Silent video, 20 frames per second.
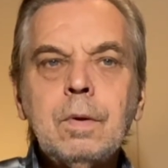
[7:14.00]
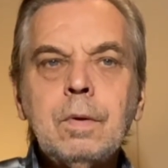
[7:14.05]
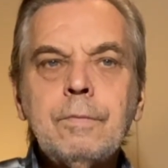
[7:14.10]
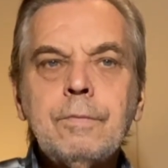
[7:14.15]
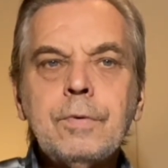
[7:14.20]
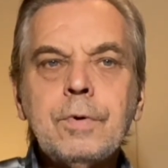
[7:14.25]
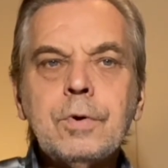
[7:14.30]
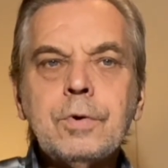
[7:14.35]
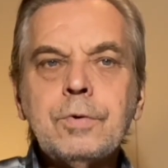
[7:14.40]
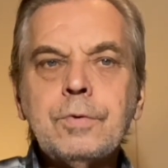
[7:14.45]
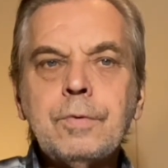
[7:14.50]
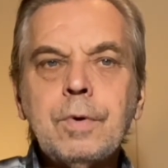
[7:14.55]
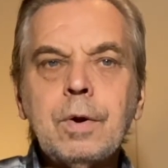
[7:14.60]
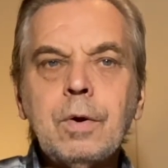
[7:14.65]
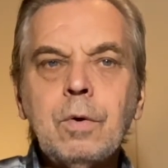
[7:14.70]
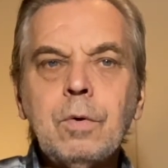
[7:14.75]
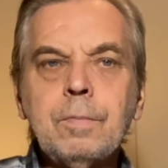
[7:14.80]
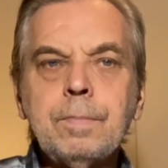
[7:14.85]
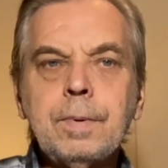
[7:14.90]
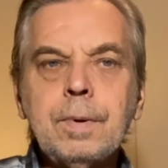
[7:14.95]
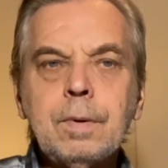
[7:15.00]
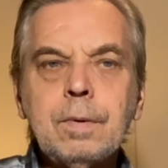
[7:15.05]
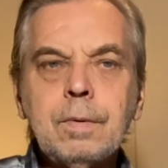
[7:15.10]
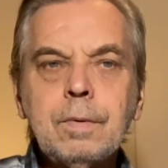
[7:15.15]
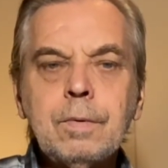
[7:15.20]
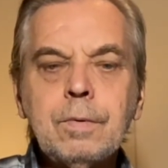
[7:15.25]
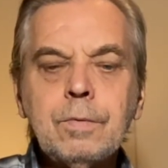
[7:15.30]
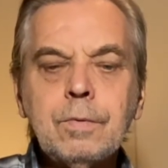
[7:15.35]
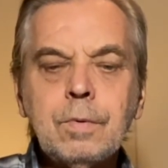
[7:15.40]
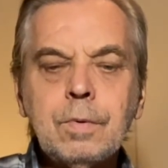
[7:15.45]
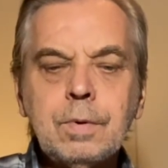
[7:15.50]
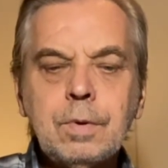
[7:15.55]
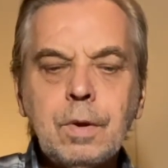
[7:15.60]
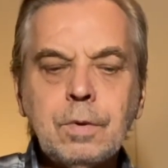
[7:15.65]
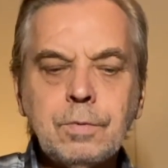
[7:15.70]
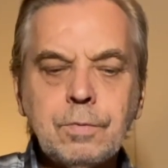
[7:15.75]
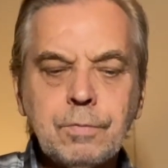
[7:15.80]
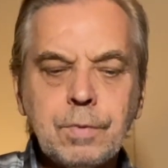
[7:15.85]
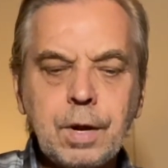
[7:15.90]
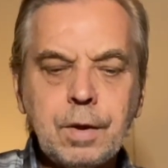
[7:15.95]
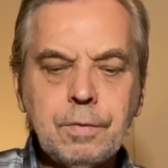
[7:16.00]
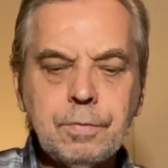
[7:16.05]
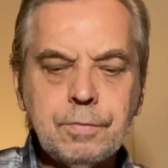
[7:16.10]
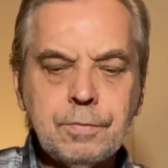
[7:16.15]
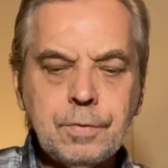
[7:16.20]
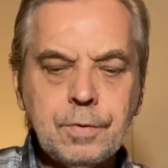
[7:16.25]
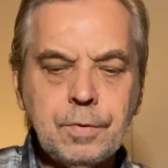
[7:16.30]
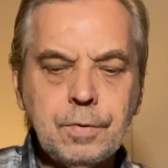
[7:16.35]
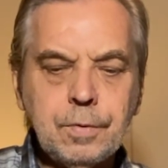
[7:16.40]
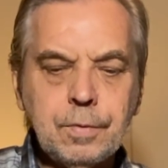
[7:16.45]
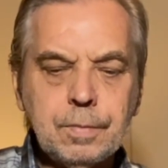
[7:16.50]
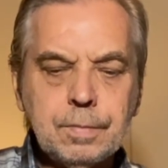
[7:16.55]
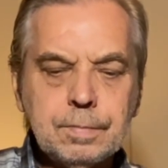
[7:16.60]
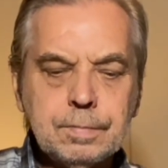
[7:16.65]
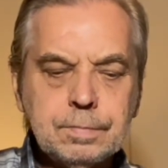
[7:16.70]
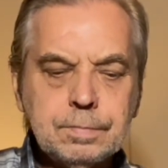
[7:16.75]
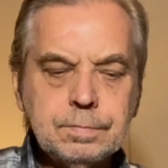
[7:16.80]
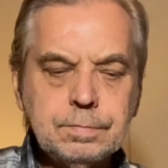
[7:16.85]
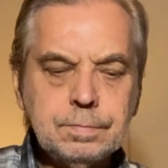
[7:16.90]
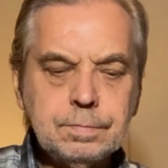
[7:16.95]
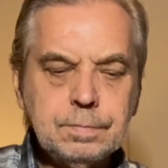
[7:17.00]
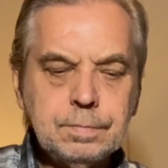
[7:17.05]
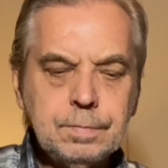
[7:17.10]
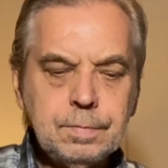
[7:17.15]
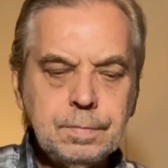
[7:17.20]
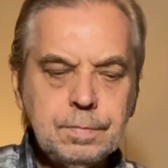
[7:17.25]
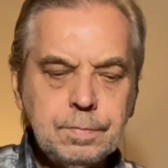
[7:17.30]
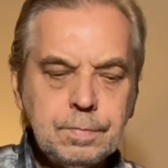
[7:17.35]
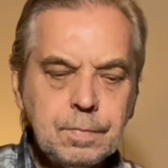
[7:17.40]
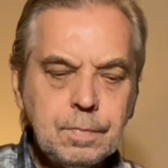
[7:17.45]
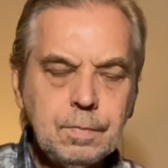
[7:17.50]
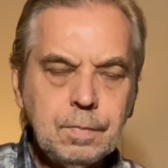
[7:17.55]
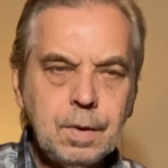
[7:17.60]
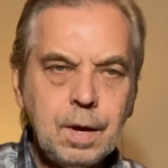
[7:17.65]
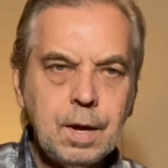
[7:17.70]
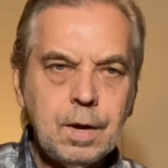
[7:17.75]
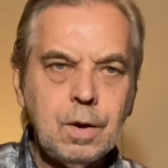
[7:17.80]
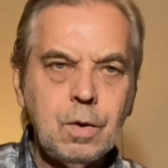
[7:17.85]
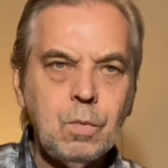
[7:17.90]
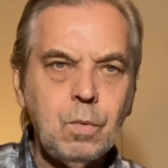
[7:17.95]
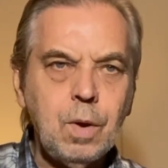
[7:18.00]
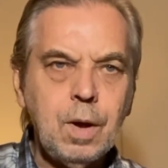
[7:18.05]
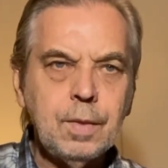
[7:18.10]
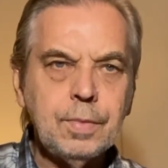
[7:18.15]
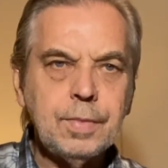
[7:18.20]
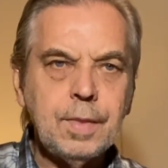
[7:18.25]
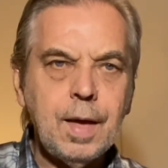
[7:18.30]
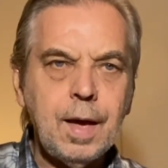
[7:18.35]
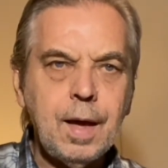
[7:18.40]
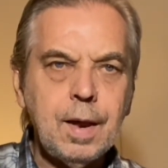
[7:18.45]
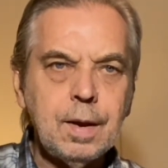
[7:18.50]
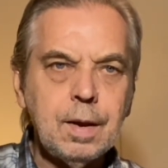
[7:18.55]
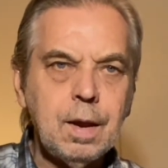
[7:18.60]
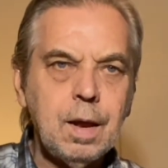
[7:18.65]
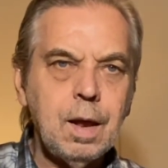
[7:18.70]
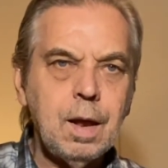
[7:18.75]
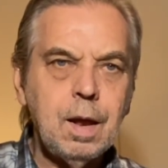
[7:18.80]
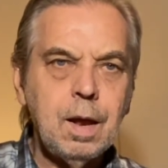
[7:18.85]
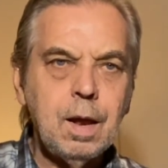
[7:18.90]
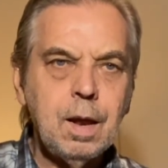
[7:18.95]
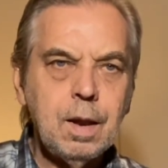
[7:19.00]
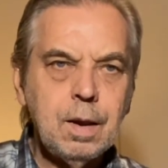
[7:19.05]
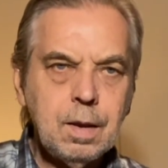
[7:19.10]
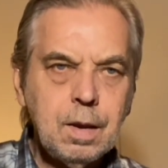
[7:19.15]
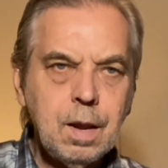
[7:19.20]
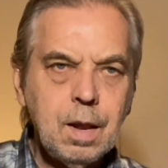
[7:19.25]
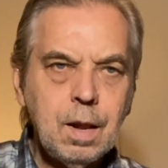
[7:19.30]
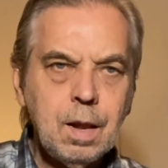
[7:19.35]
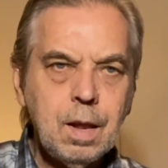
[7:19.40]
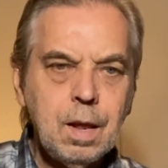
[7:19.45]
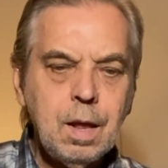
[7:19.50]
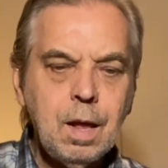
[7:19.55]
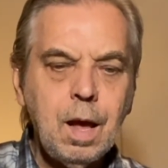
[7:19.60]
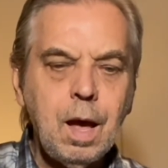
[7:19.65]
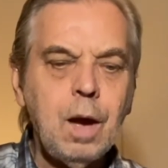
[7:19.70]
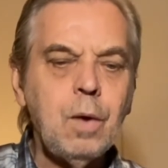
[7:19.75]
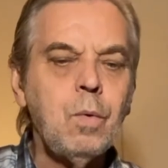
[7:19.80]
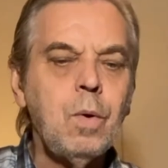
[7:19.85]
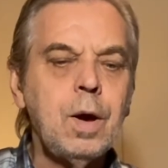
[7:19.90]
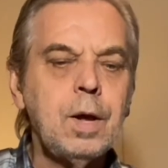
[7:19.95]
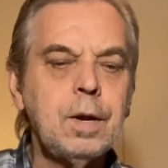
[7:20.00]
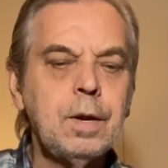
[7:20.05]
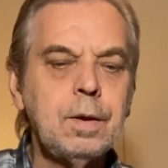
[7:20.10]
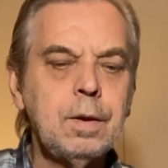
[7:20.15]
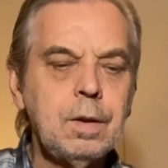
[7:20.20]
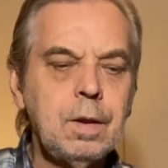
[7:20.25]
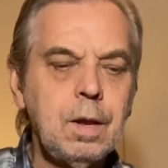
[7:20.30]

1st string open so it doesn't ring through. I don't want that. I want it